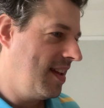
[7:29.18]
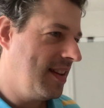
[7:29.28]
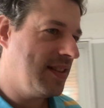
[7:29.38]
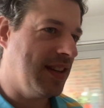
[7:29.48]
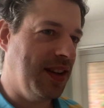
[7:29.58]

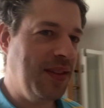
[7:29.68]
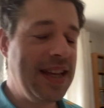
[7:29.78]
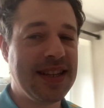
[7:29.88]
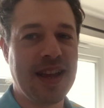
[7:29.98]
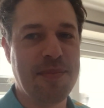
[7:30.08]
So
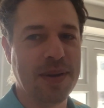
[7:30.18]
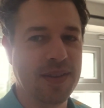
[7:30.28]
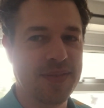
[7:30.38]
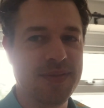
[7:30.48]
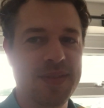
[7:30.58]
there's a couple
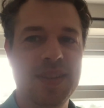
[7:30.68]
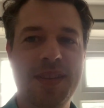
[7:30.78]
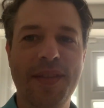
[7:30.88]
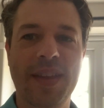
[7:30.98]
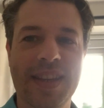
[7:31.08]
of
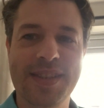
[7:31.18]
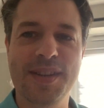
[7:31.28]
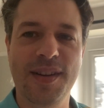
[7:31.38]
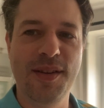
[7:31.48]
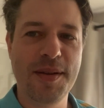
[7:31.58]
things
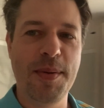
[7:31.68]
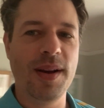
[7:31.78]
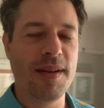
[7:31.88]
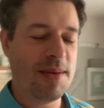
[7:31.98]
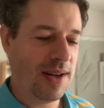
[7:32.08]
to occupy
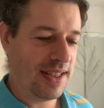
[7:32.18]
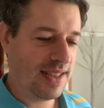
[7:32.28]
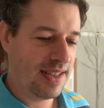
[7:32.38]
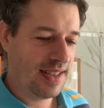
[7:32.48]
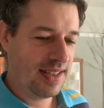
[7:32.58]
your mind
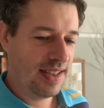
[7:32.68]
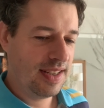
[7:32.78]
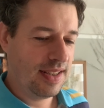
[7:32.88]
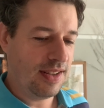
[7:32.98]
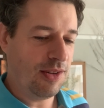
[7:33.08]

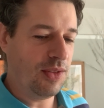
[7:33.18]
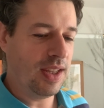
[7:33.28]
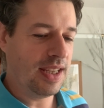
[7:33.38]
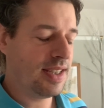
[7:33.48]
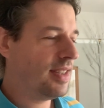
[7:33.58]
on
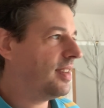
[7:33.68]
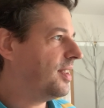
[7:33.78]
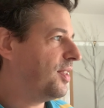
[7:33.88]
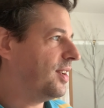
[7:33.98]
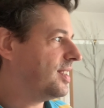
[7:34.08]
this
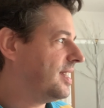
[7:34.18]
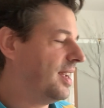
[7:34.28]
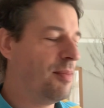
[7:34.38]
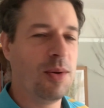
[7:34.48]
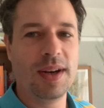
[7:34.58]
Thursday
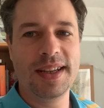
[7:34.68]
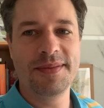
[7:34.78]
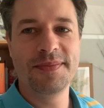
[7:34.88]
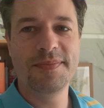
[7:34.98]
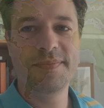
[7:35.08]

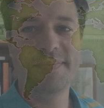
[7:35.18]
morning.